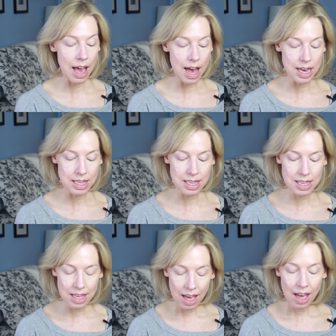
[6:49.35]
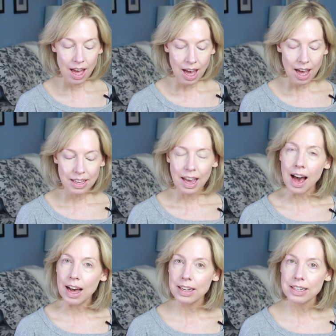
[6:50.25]
And
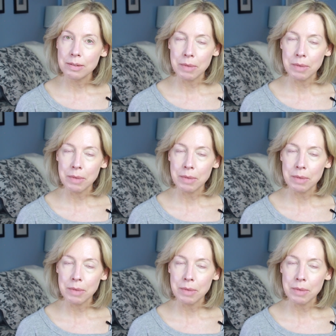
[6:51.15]
yeah,